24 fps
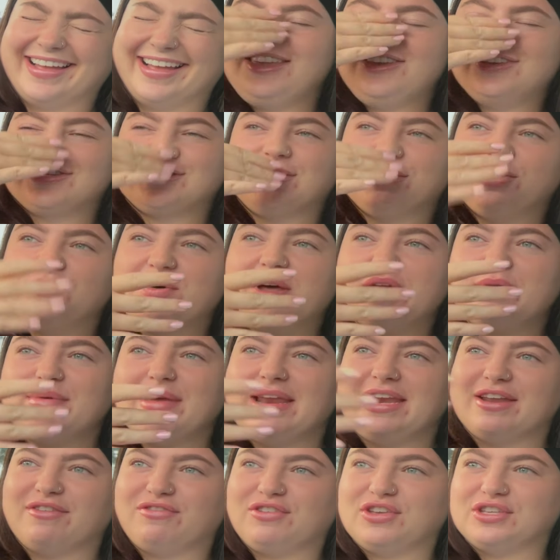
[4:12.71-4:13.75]
You'll know what I
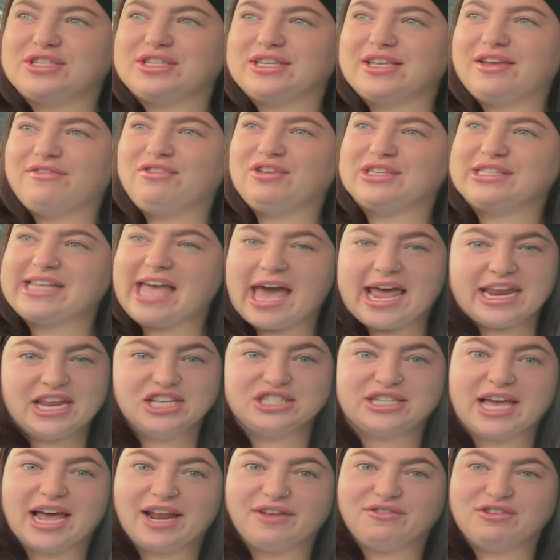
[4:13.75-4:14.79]
mean. If you get it, you
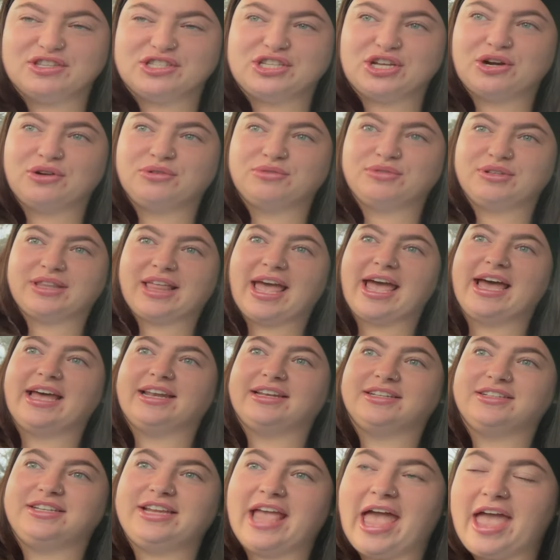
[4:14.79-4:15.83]
get it. If you don't,
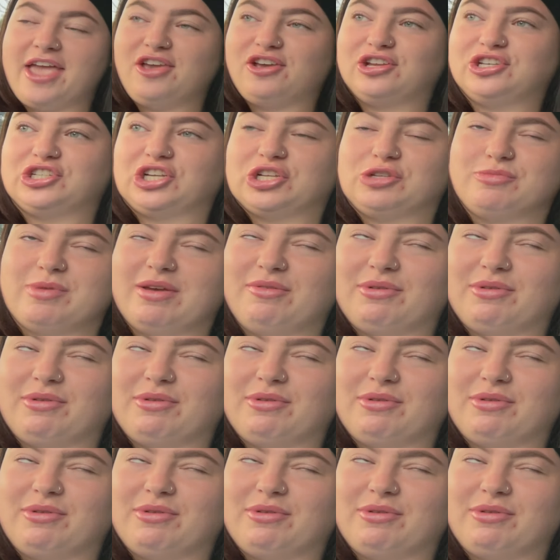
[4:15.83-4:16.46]
then yeah, you can judge me,